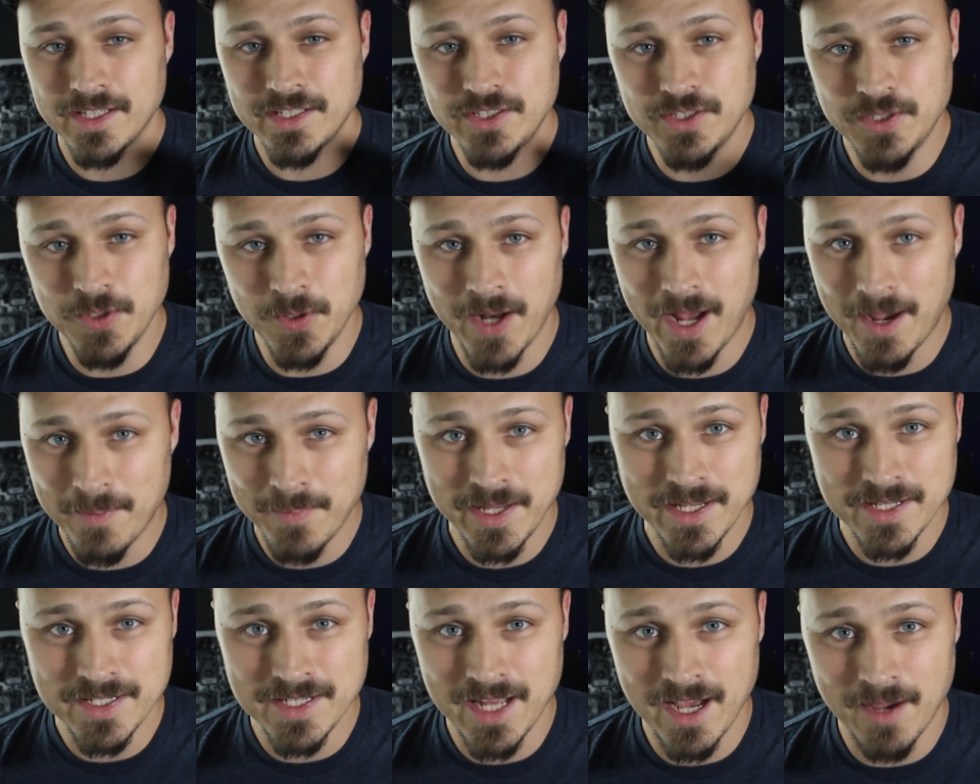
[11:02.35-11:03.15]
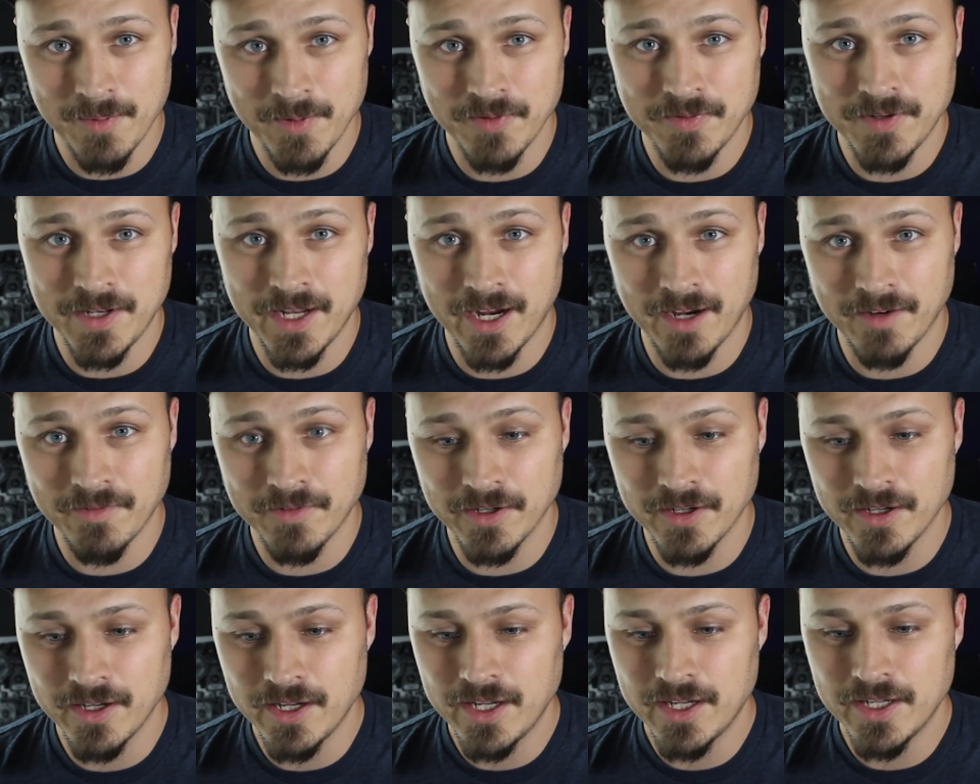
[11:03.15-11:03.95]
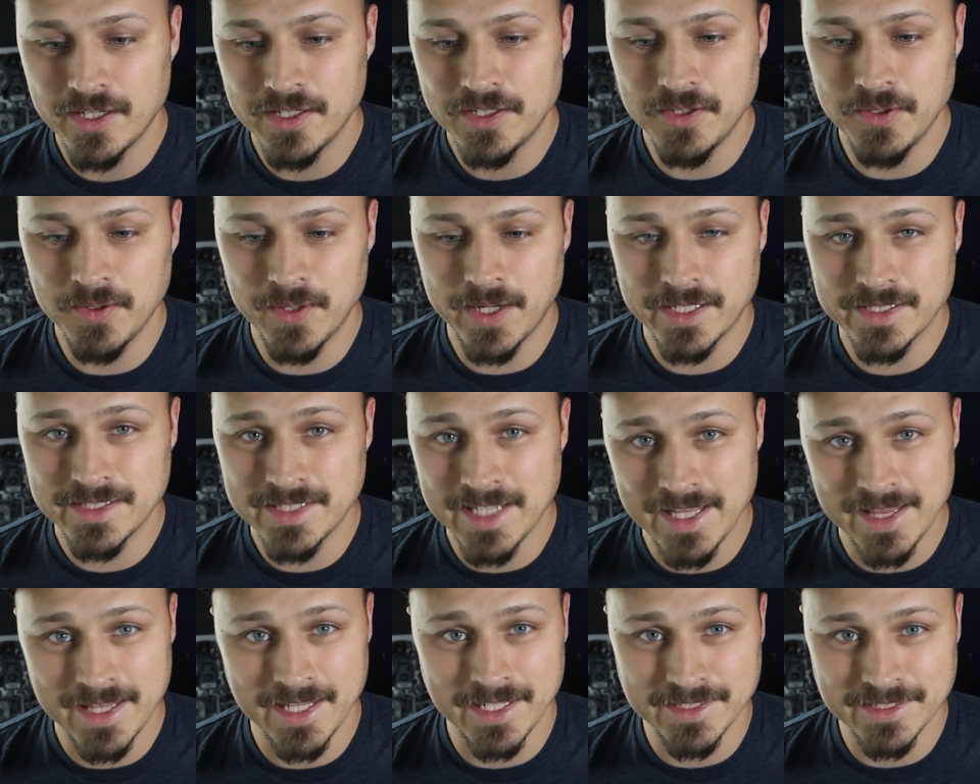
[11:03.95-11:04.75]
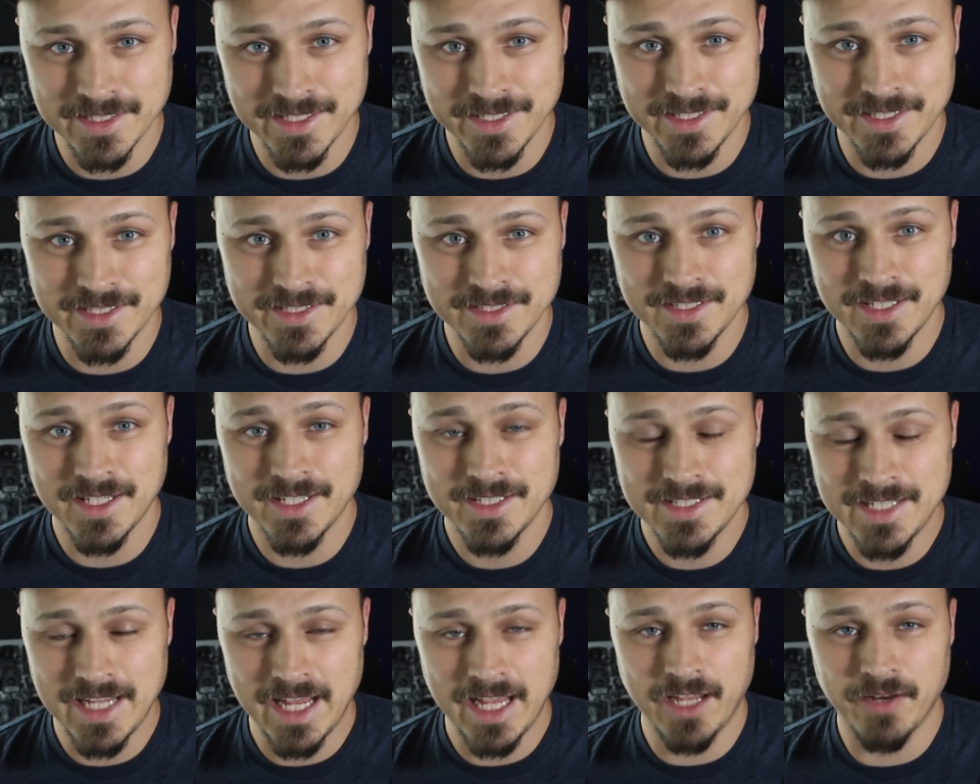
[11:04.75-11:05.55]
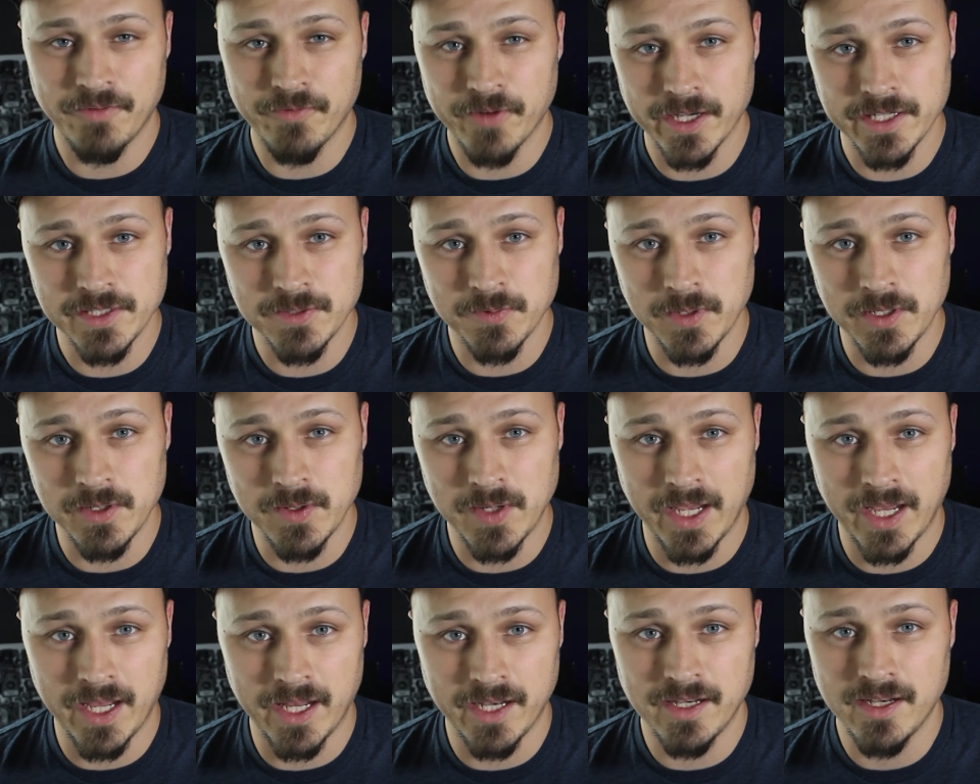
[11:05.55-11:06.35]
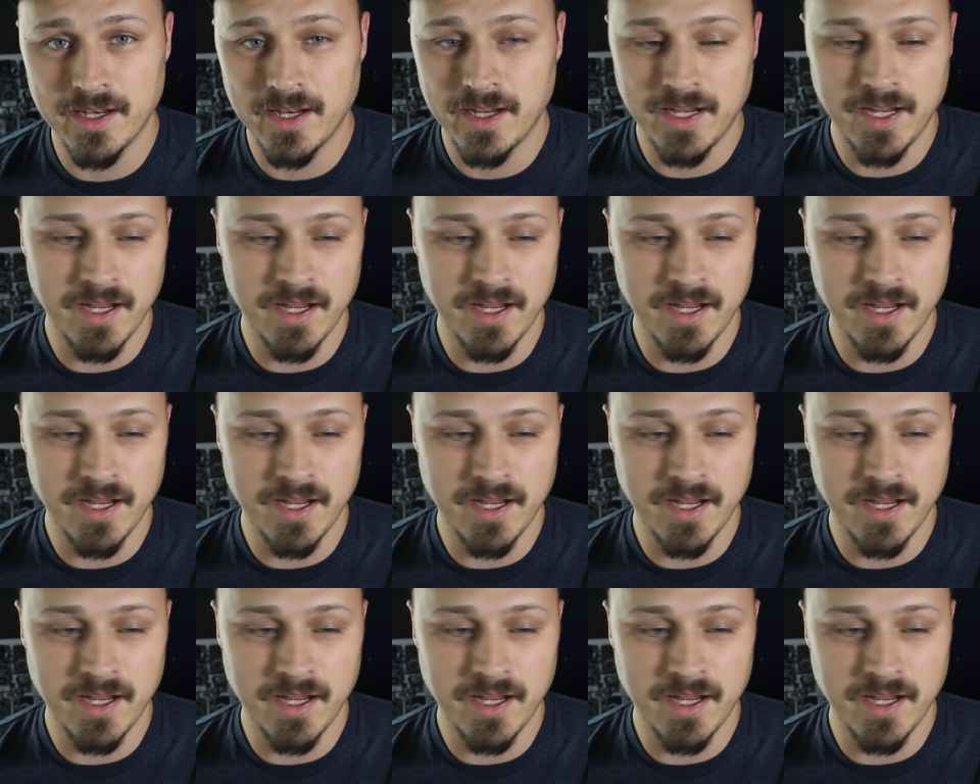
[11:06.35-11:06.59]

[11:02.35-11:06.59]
Do not be a snobby photographer. Do not say things like this. Take advice when you can.